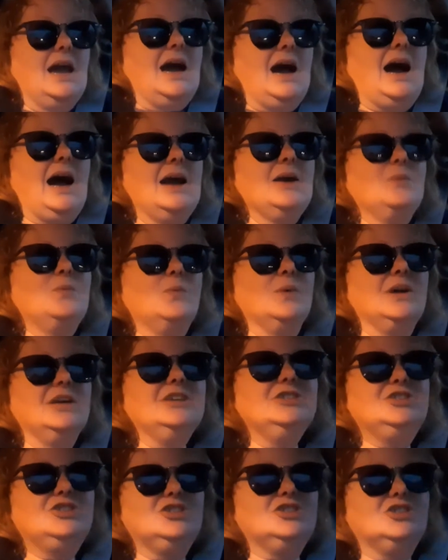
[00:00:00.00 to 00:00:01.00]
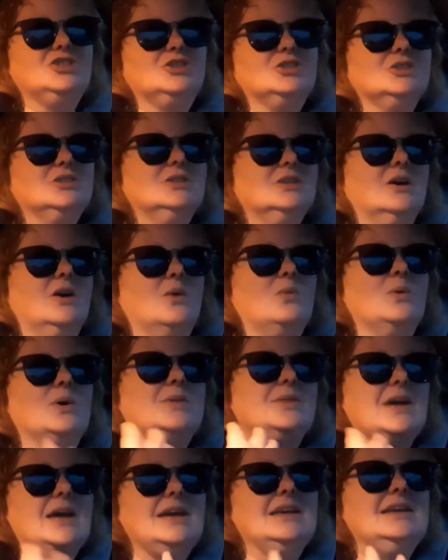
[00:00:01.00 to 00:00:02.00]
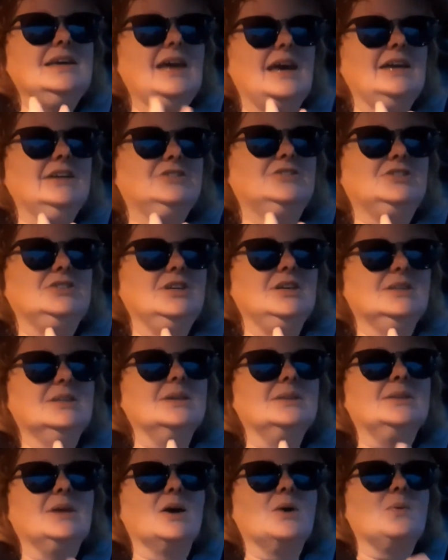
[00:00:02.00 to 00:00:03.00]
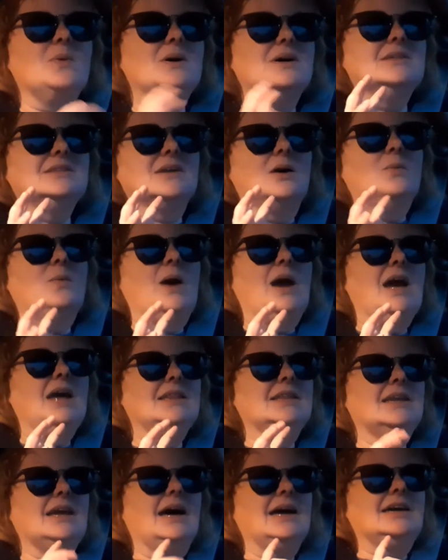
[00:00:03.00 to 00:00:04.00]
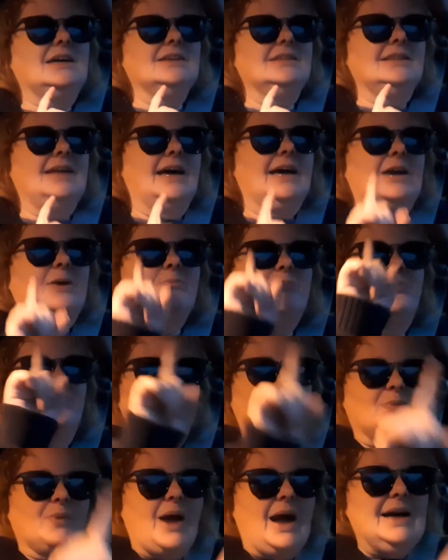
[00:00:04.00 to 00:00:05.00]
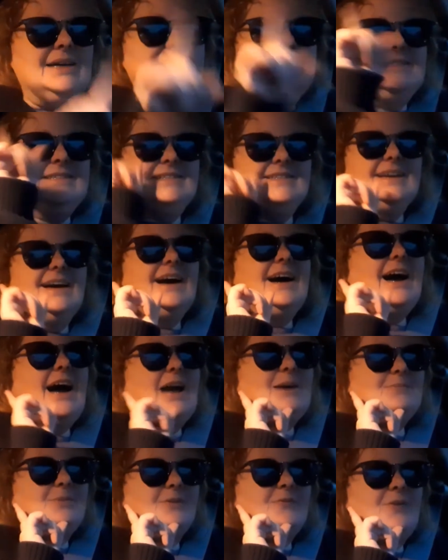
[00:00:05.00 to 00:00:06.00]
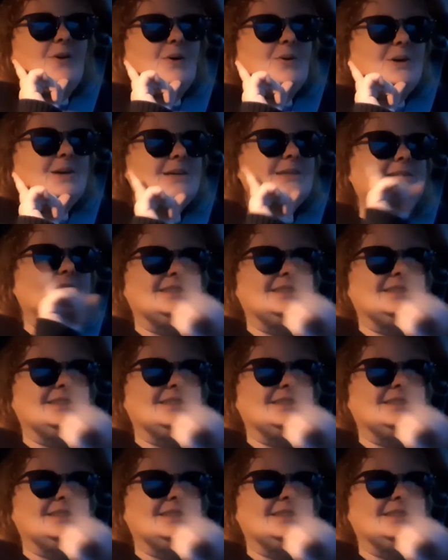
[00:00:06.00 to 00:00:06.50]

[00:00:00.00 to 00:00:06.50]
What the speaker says: I wish with ADHD that there was a way that I could like press hyperfocus.